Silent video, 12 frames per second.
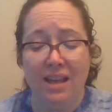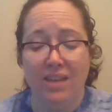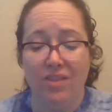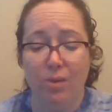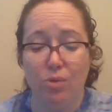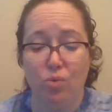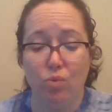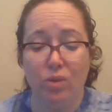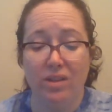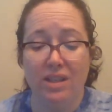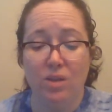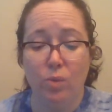If he was
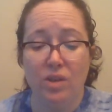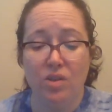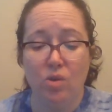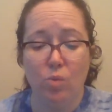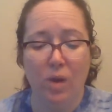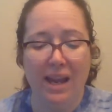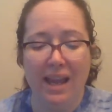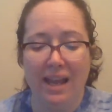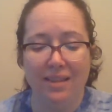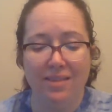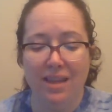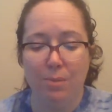really a wizard, why
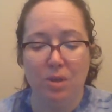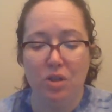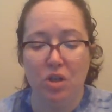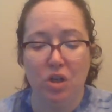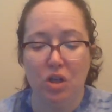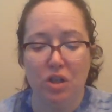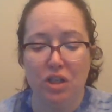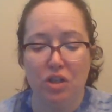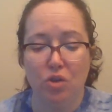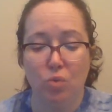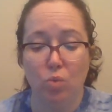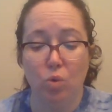hadn't they been turned
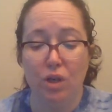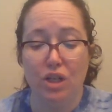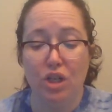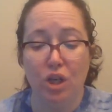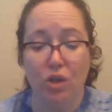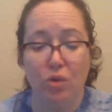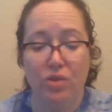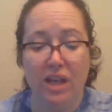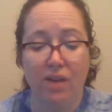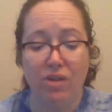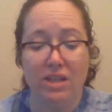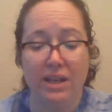into warty toads
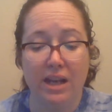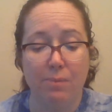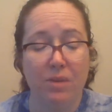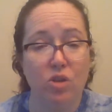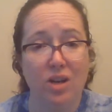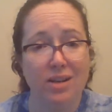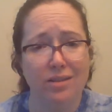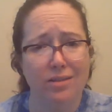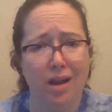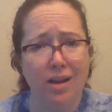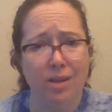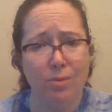every time they tried to
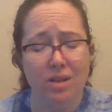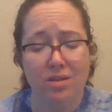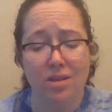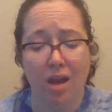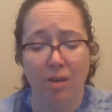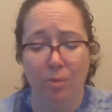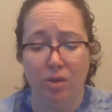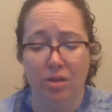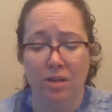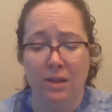lock him in his cupboard?